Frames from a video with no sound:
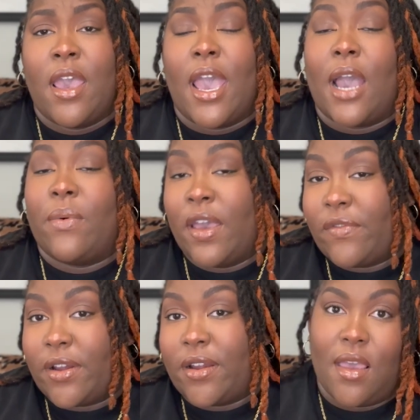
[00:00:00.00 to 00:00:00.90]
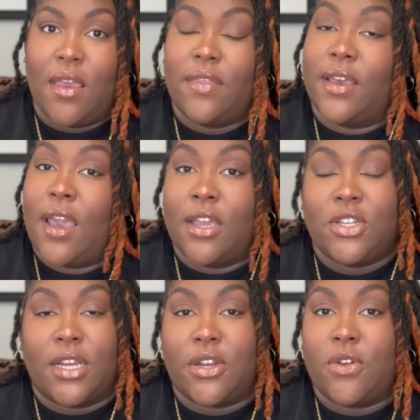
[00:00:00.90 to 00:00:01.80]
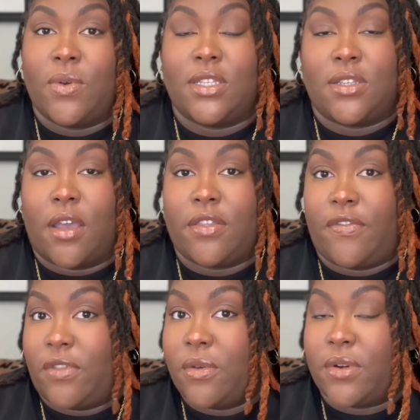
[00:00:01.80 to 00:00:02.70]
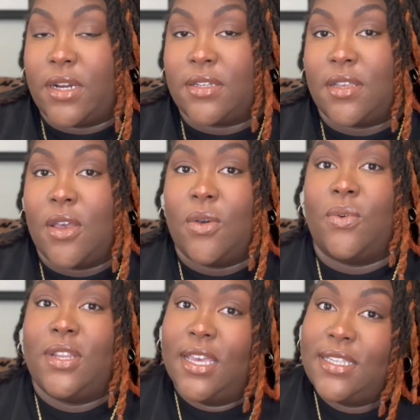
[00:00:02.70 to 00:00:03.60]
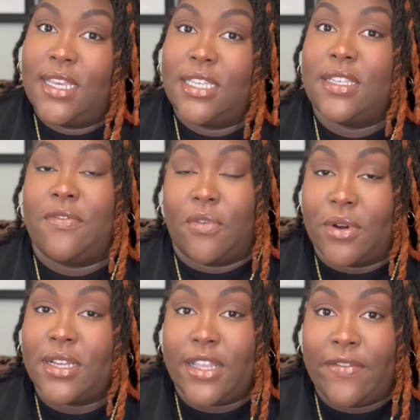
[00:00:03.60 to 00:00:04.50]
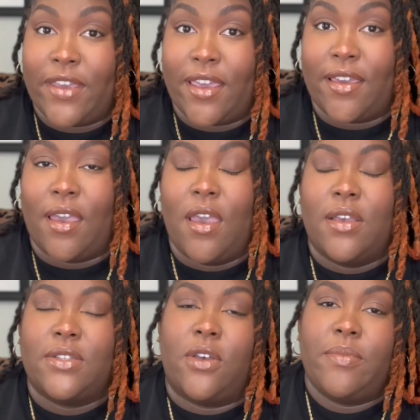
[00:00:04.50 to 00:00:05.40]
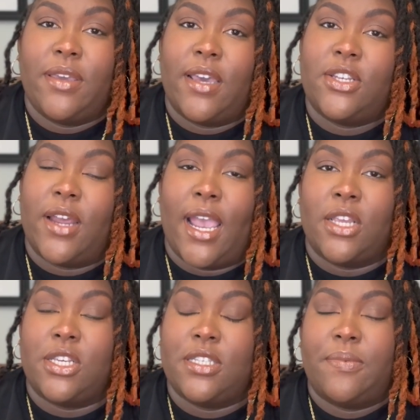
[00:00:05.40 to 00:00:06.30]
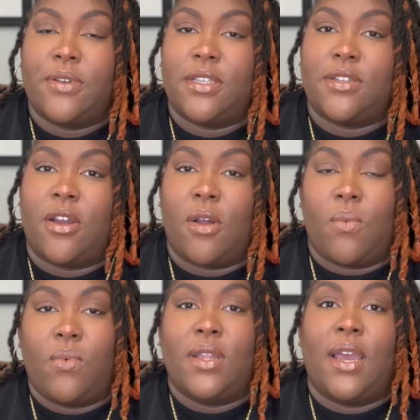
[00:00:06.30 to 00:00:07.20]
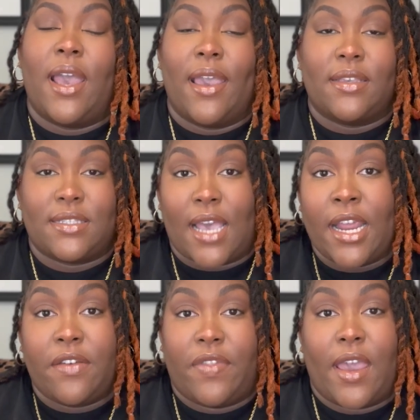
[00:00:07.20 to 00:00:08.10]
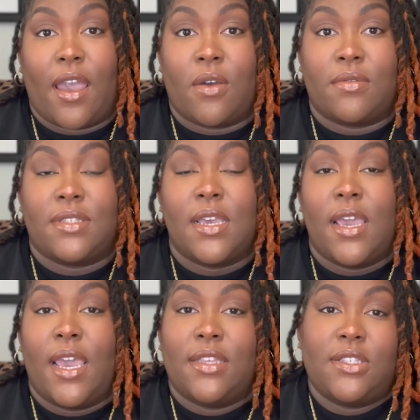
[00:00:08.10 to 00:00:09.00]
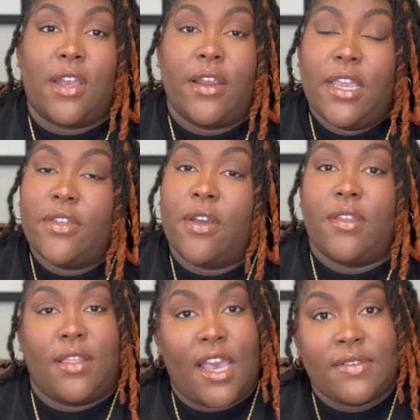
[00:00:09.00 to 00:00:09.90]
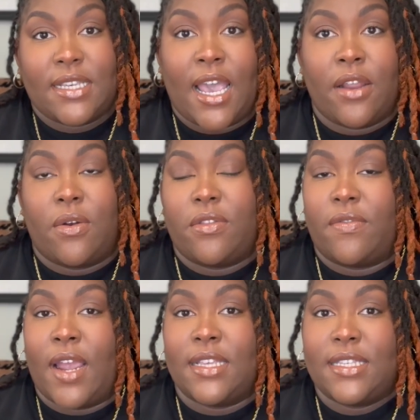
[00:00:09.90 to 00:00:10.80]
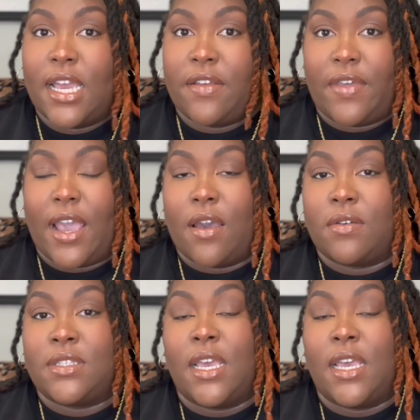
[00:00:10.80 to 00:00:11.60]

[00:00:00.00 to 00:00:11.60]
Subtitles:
However, the contractor who installed the floors, who does this for a living, told me that you're actually supposed to start on one side of the house and start either on the left side or the right side of the house